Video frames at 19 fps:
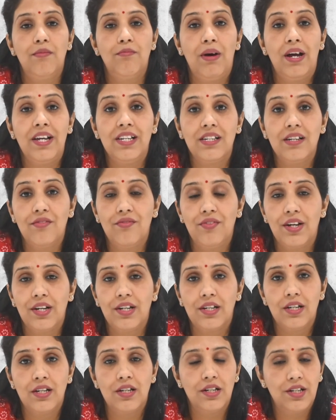might
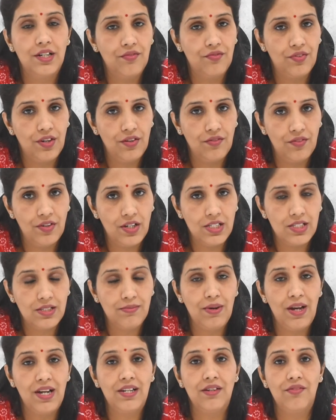affect in a different
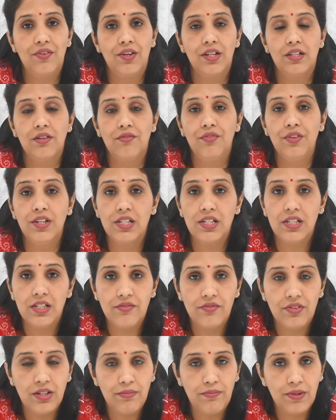ways, might affect the fetal
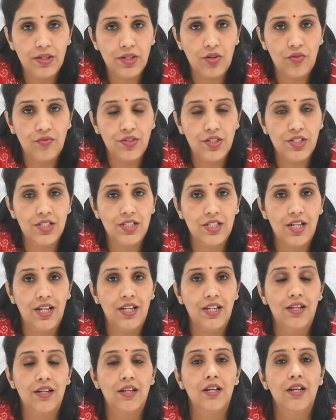development of the
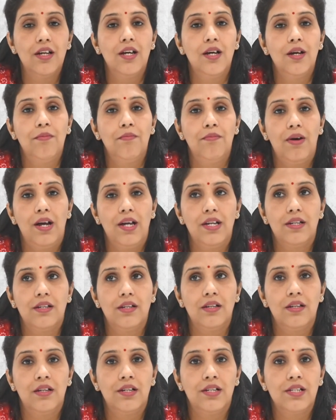child, might
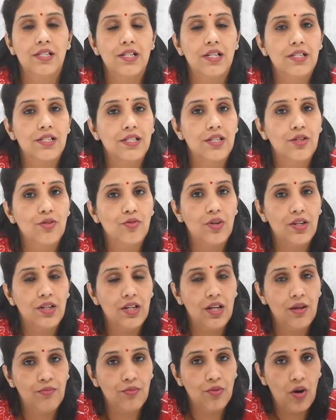result into
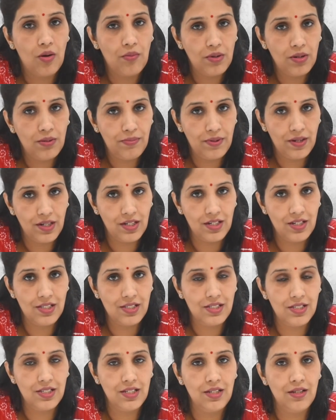an abnormal
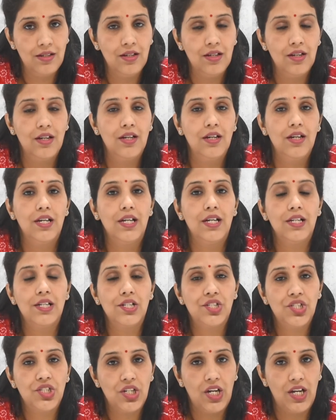pregnancy in
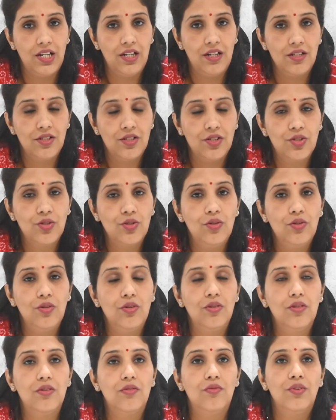a child.
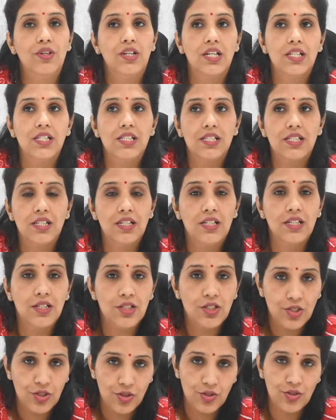So we can,
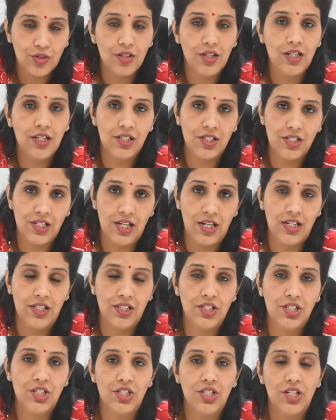in a
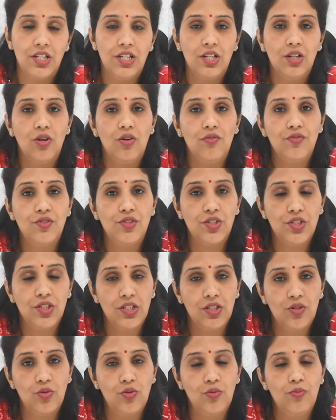child, the sharing of
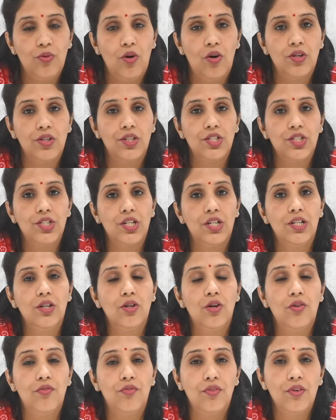genome or the
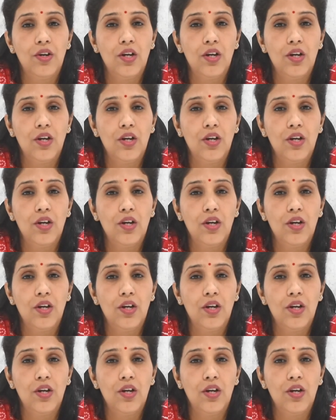sharing of